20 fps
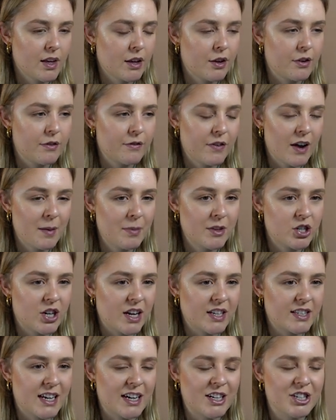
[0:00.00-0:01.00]
Confirm the
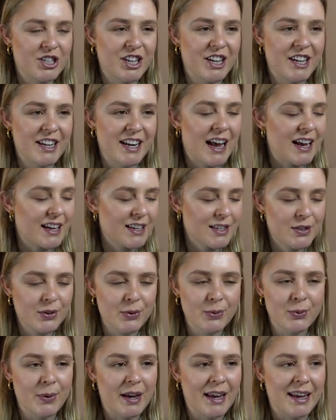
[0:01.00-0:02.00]
transaction as
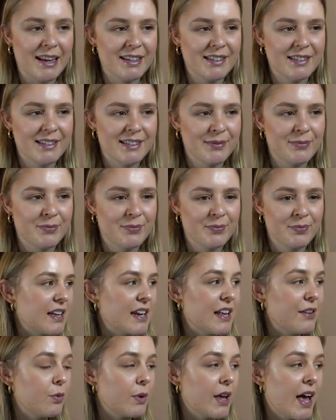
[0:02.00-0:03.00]
always.
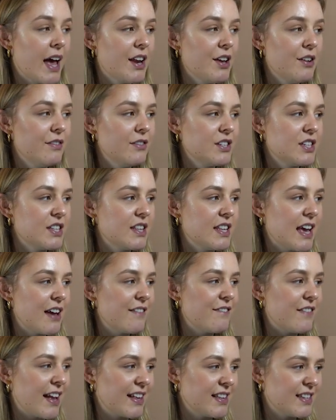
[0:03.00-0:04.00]
And if we head over to the
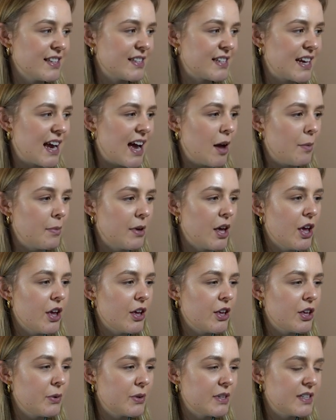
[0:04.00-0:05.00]
events tab,
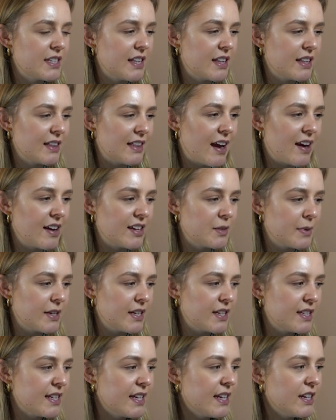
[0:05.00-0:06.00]
you will see that there has been
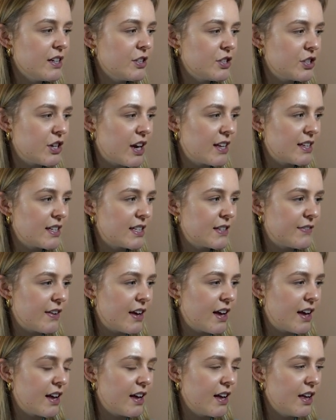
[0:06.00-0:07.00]
a single
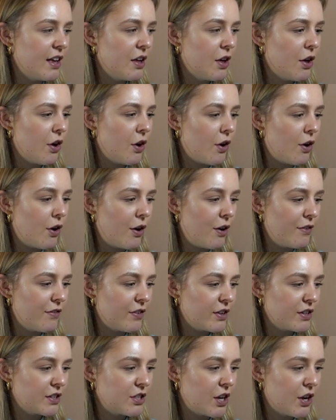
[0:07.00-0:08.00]
transfer of
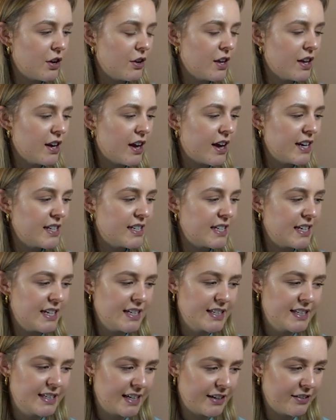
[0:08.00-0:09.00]
token I
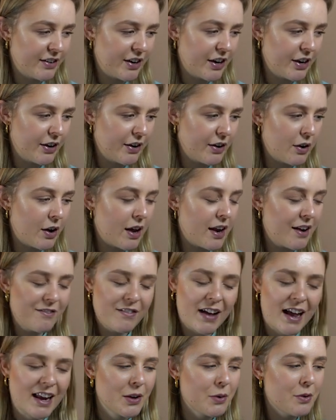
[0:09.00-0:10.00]
D zero and a
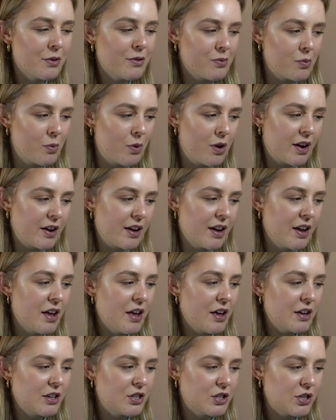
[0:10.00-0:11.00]
value of one
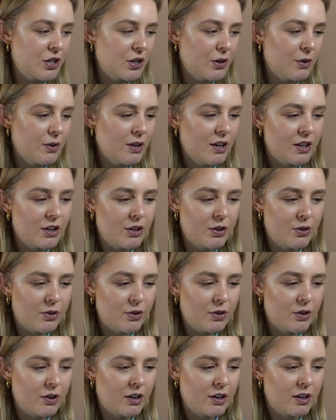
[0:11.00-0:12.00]
to
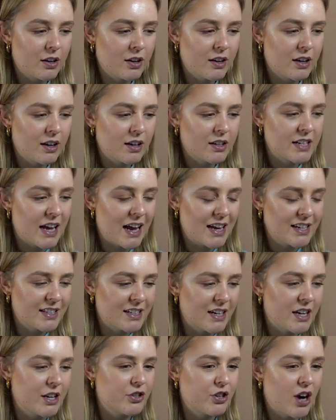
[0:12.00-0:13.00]
your
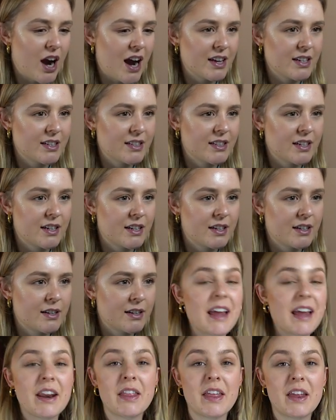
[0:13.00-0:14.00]
test address.
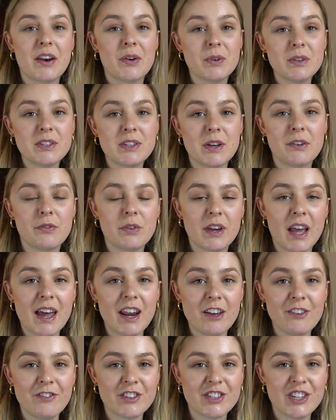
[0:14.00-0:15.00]
And then also, if we
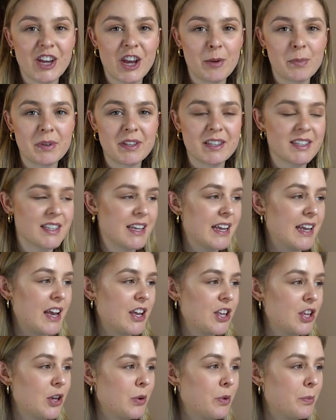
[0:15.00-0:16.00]
head over to
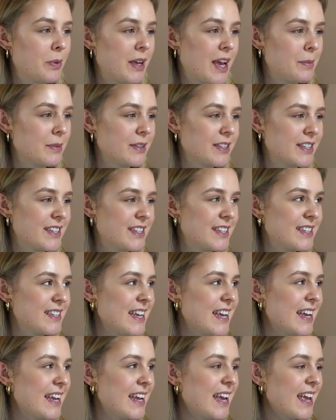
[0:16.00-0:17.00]
OpenSea, you'll be able to
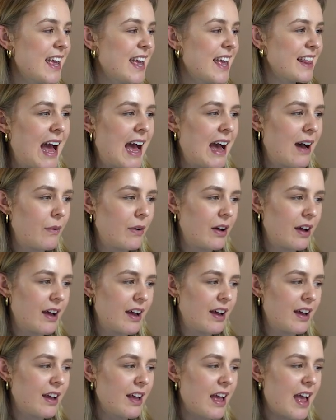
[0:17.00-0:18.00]
see
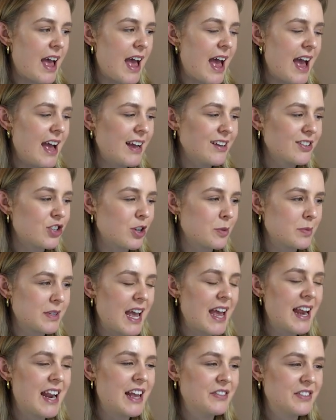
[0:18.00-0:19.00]
our airdropped
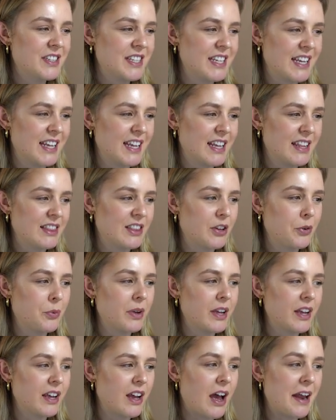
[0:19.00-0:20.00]
N F T that
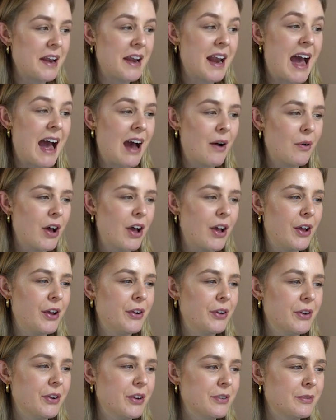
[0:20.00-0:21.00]
we are now
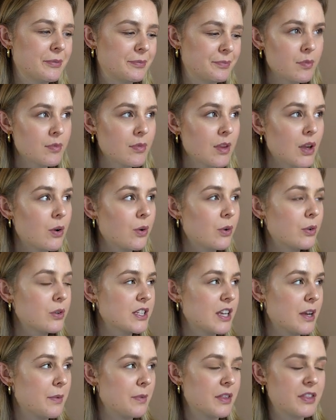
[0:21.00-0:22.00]
own.
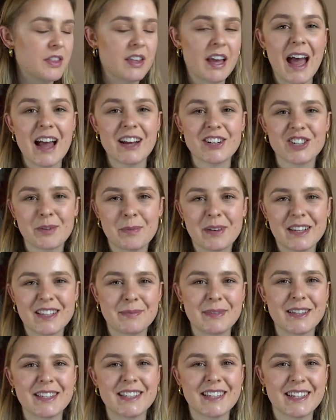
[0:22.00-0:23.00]
Awesome, the airdrop
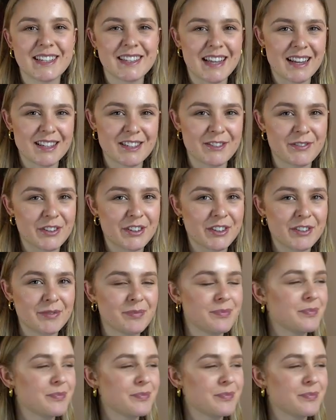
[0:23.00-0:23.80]
has been successful.